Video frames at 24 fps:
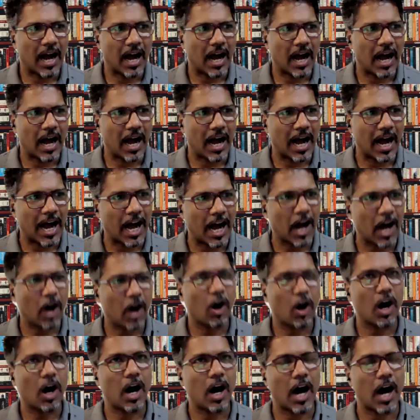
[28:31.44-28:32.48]
How
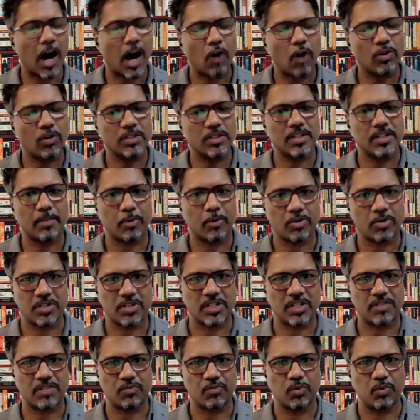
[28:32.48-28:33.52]
does the
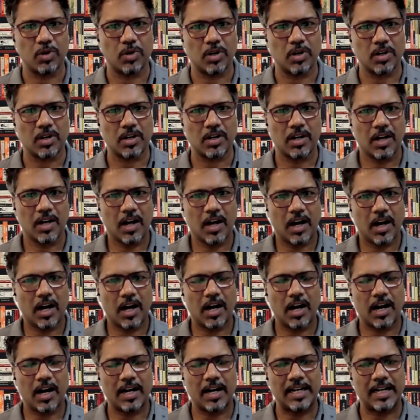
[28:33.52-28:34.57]
process work?
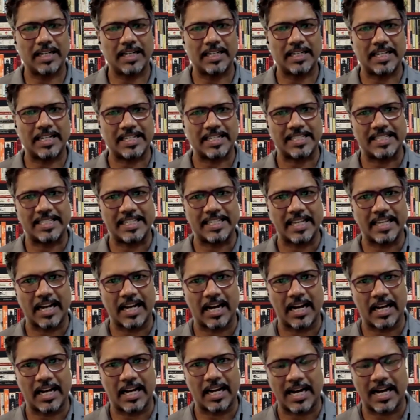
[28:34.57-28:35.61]
Does the
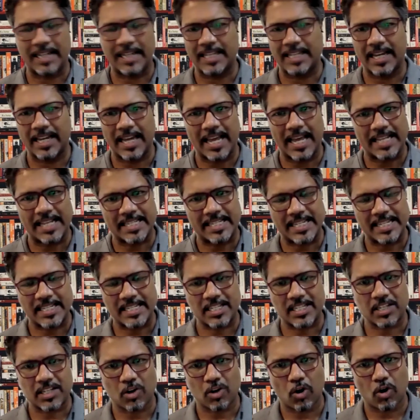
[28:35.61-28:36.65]
are the
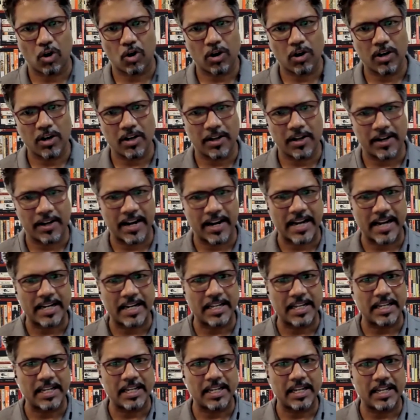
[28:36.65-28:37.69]
assets all
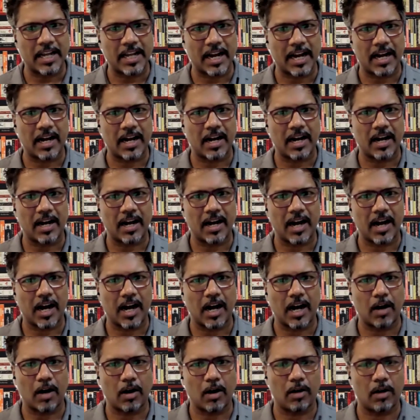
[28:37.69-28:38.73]
ready?
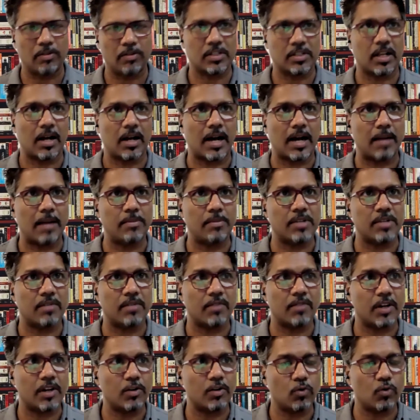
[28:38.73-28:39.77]
So I'm
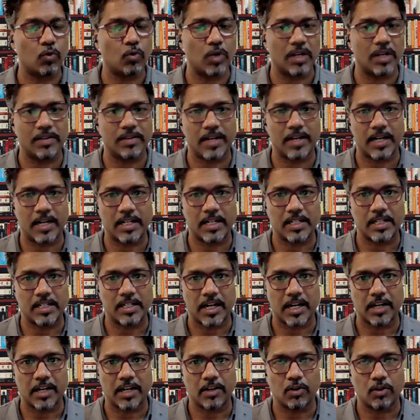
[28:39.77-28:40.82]
someone who doesn't
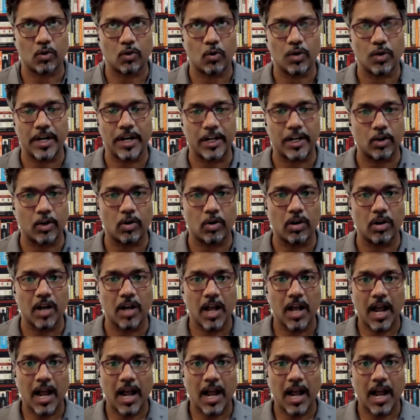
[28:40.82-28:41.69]
understand code at all.